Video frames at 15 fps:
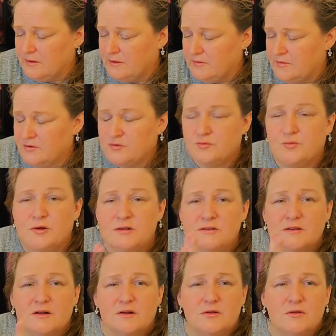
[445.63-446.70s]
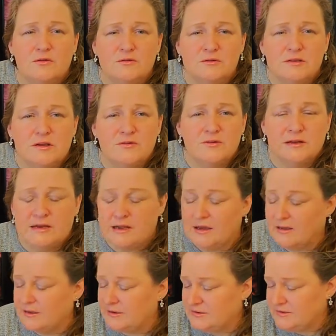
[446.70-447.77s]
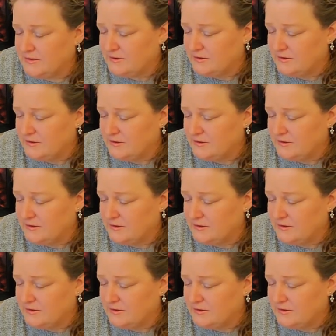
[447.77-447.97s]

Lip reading: those ones that close every night.